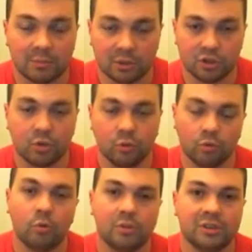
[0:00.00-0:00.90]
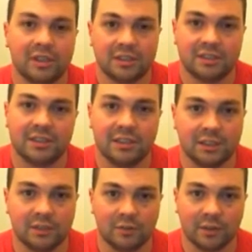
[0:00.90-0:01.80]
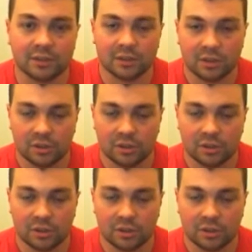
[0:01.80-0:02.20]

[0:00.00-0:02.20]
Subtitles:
because you don't always get to see these things,